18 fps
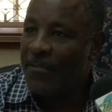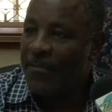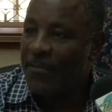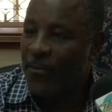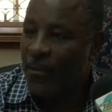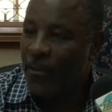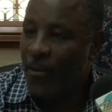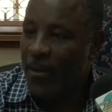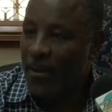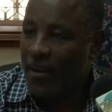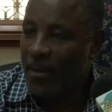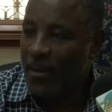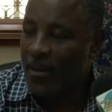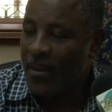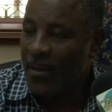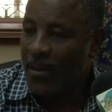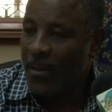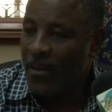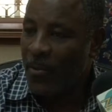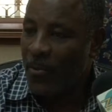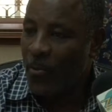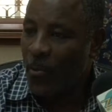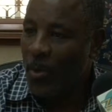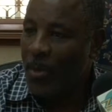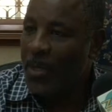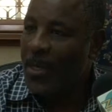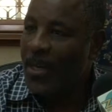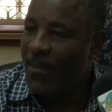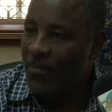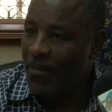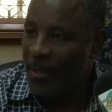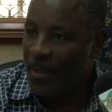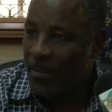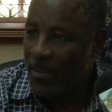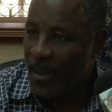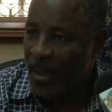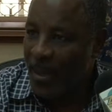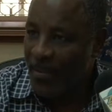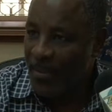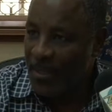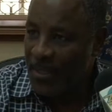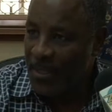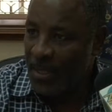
for what the government of the Bahamas